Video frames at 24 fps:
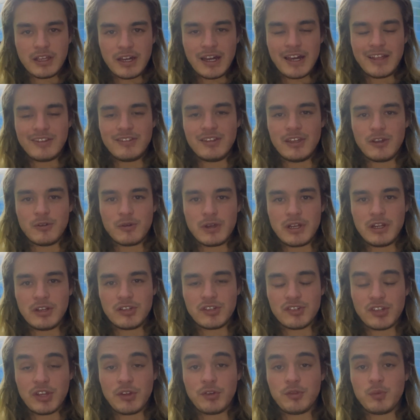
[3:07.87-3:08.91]
content creators
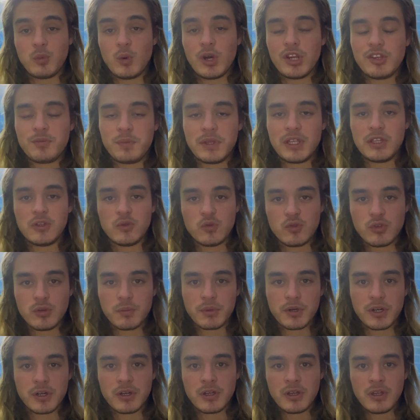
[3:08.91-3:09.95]
because I just wanted to be a
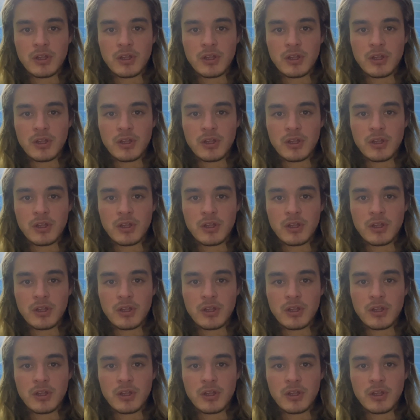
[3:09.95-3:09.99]
YouTuber.